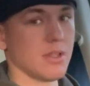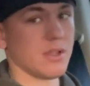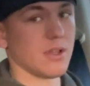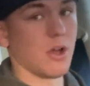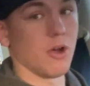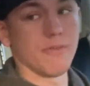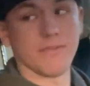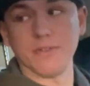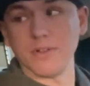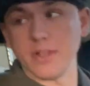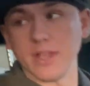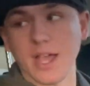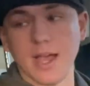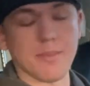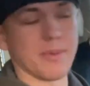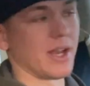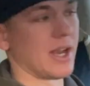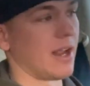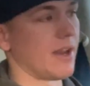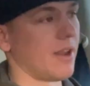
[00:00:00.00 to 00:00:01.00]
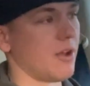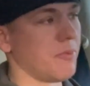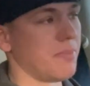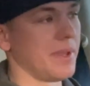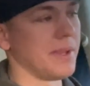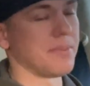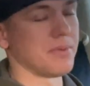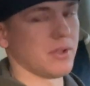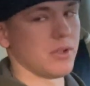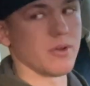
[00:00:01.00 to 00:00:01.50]
hopefully, I mean, I know
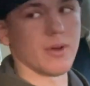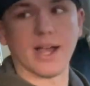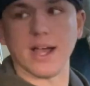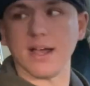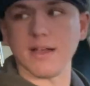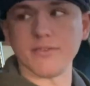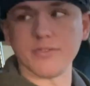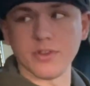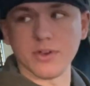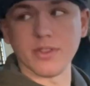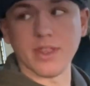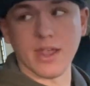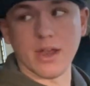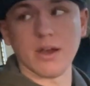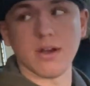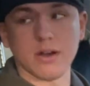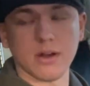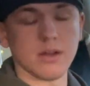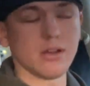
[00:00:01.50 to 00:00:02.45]
people who have. They're there.